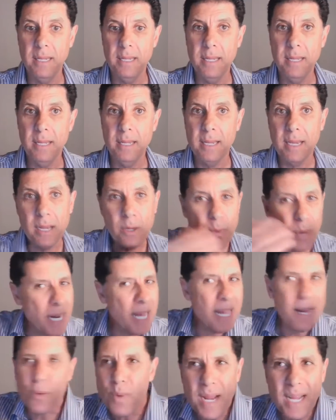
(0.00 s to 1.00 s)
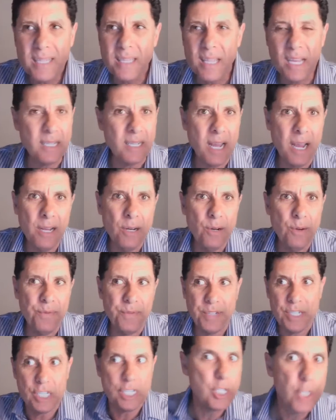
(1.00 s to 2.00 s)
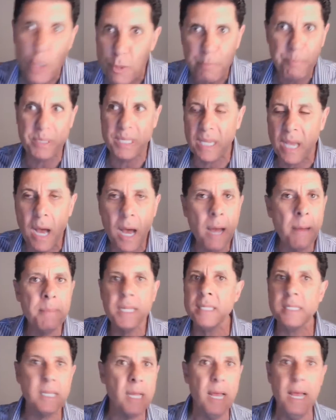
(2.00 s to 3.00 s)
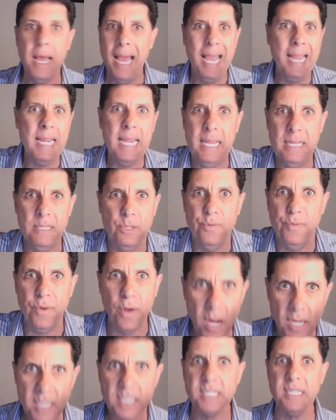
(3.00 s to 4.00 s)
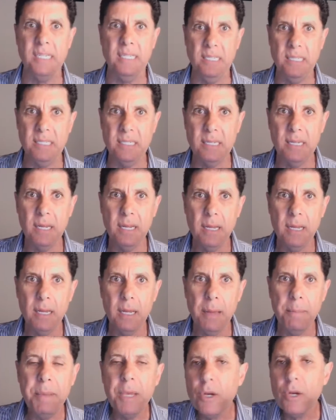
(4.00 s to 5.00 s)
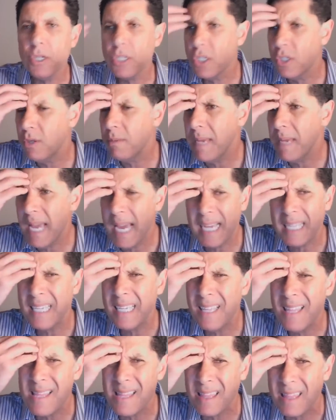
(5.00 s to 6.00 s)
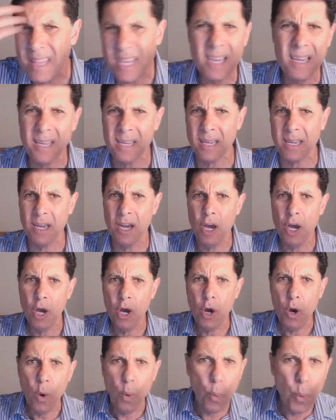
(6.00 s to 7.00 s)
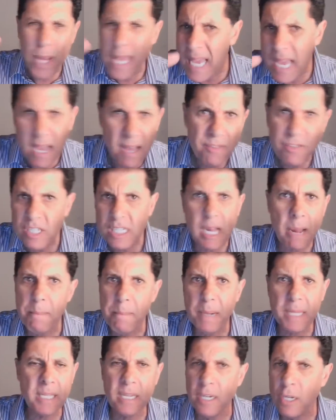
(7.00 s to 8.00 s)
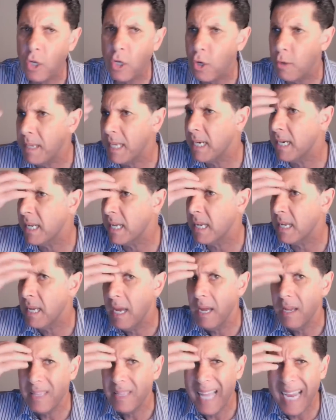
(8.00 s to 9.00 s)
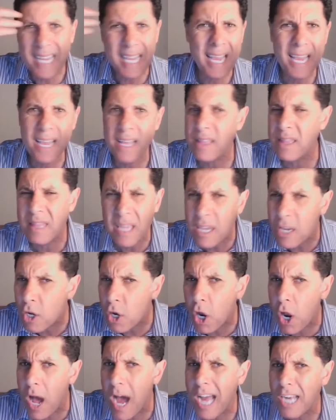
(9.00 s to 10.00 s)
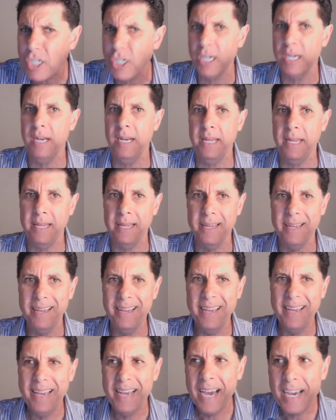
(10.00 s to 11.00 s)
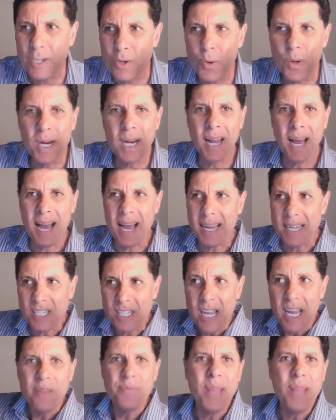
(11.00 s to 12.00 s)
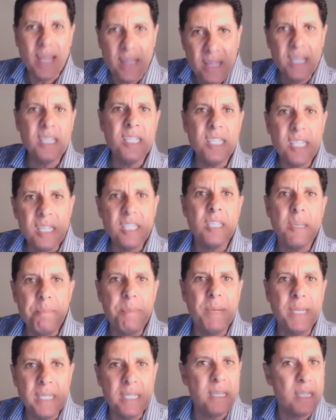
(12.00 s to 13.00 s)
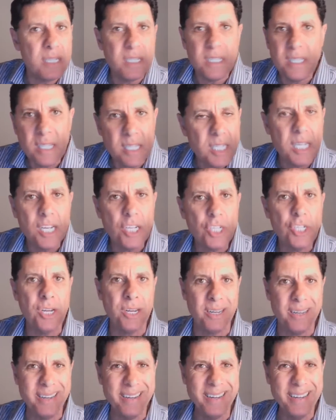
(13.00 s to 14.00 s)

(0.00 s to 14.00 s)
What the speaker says: And when I read that kind of stupid comment, I kind of lost it. Because to me, I didn't think we have somebody in a community that can think logically and realize that this is a business decision.